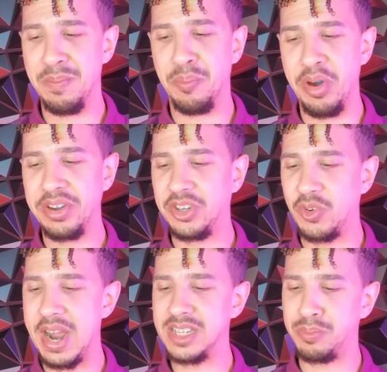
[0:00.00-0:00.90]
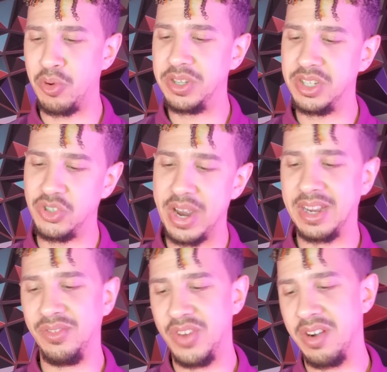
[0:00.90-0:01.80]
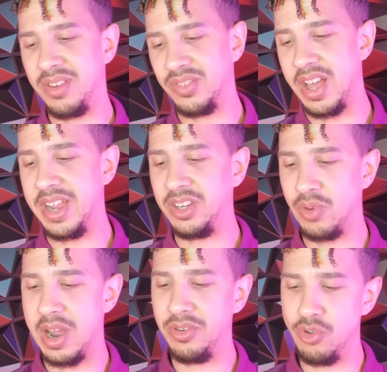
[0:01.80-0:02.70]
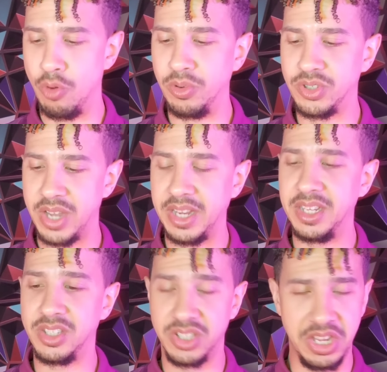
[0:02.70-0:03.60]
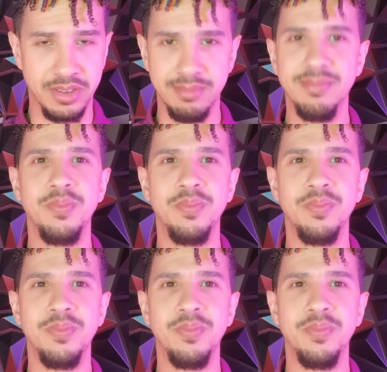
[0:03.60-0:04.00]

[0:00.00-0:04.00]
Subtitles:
Bug, grass, poison, dragon, fairy, flying, ground, normal, psychic, steel.